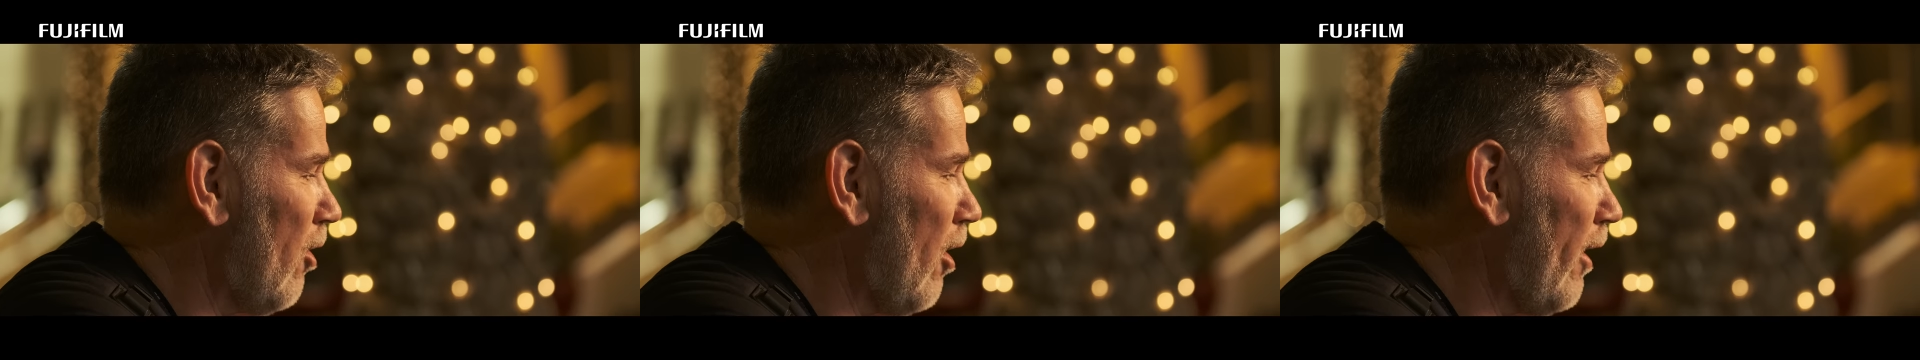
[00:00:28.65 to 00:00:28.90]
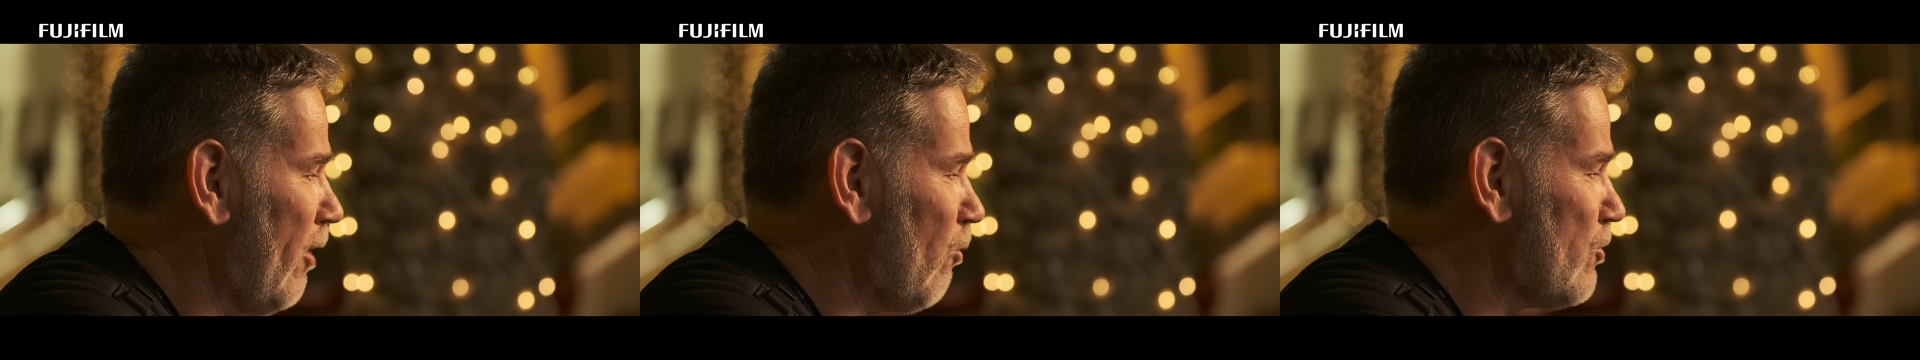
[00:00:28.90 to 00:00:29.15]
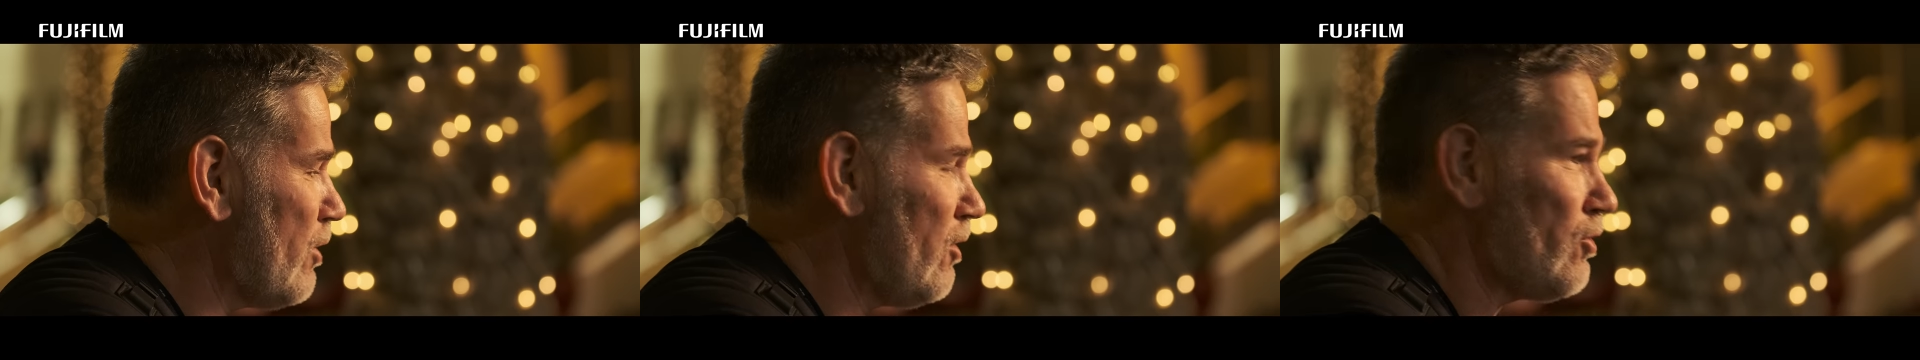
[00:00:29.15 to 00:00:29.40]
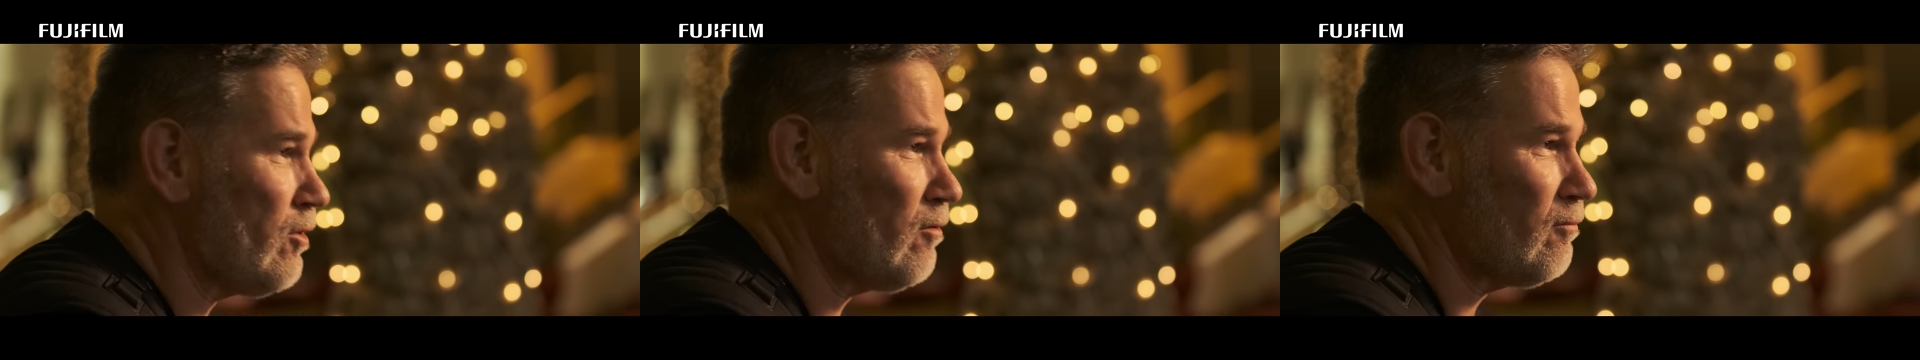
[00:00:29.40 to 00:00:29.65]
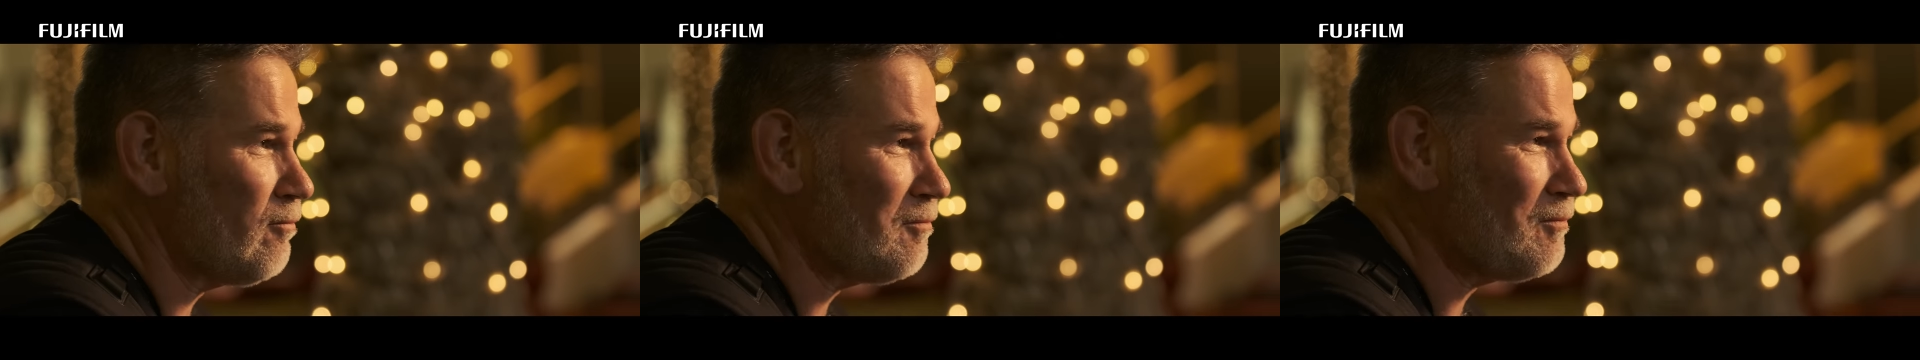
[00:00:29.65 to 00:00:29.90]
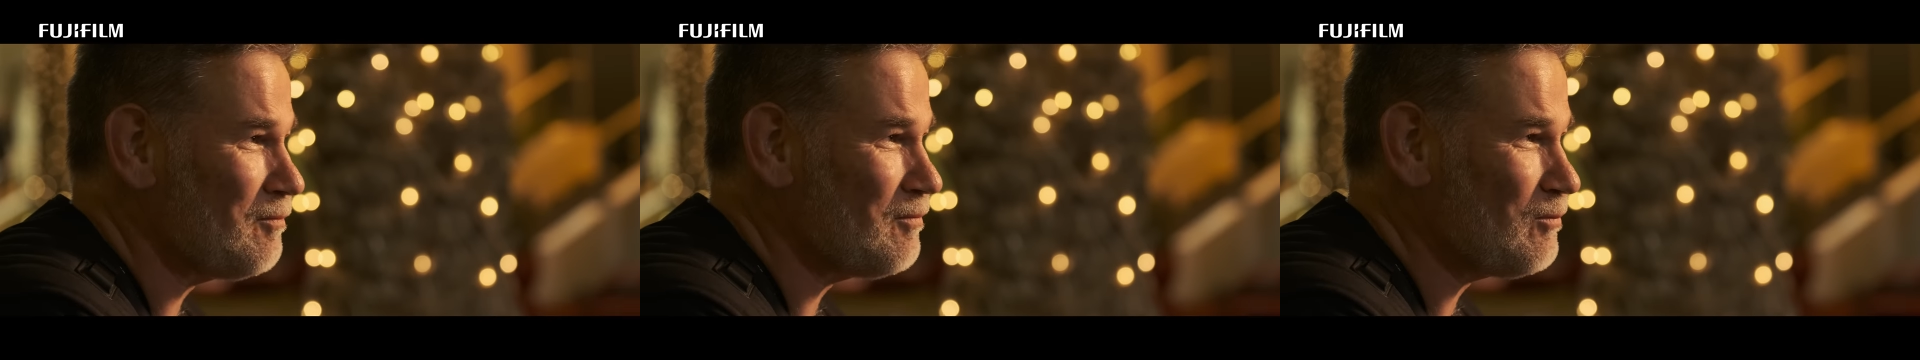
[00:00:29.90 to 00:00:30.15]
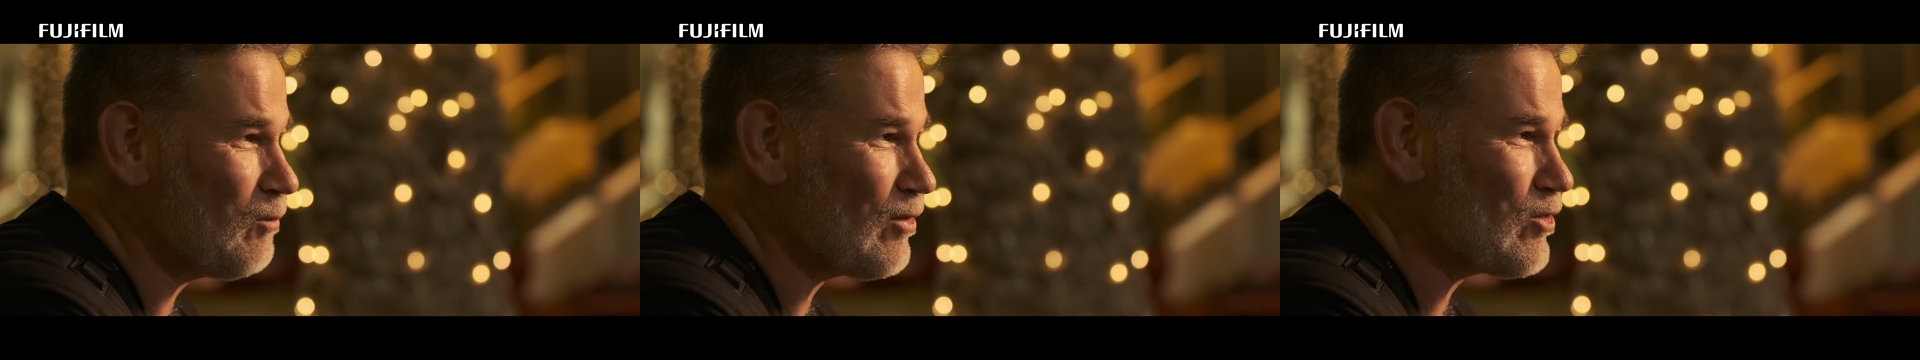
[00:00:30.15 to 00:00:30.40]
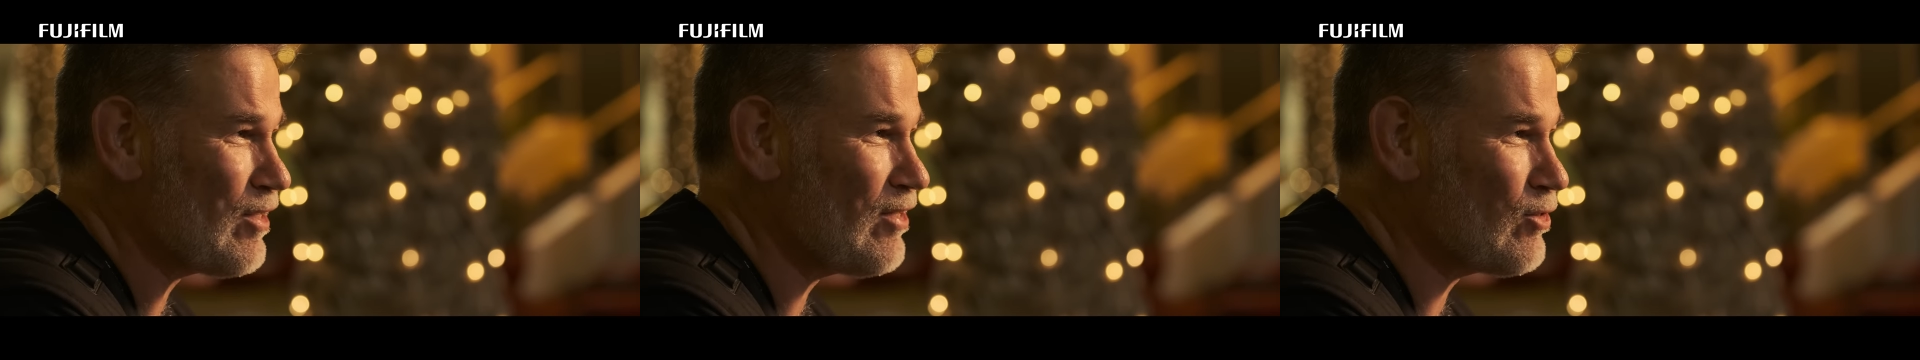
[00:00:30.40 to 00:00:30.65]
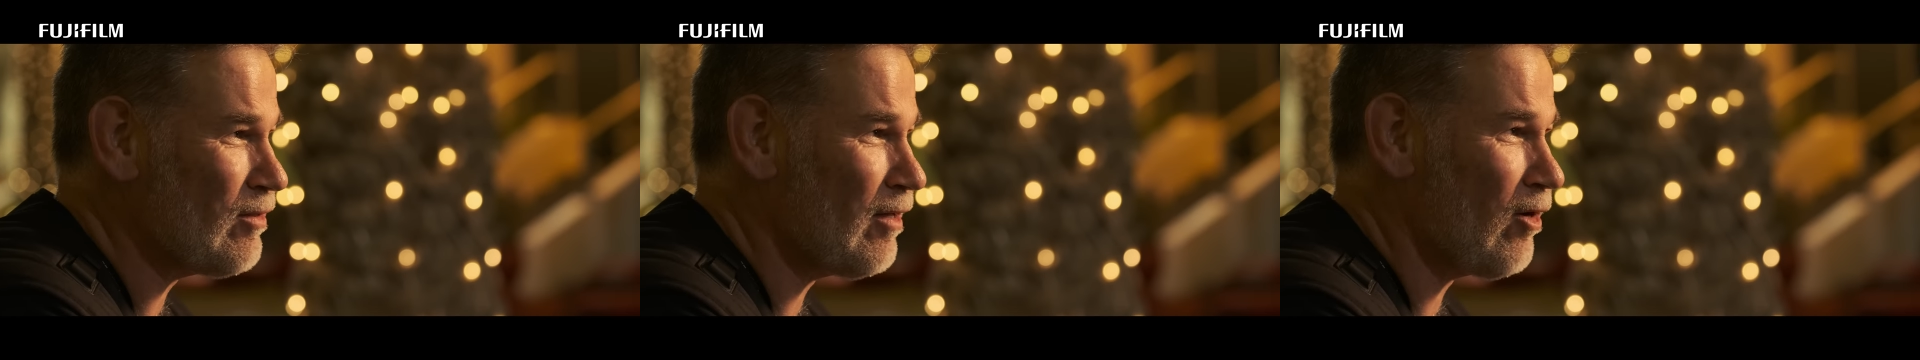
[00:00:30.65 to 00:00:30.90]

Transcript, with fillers: I was injured one season,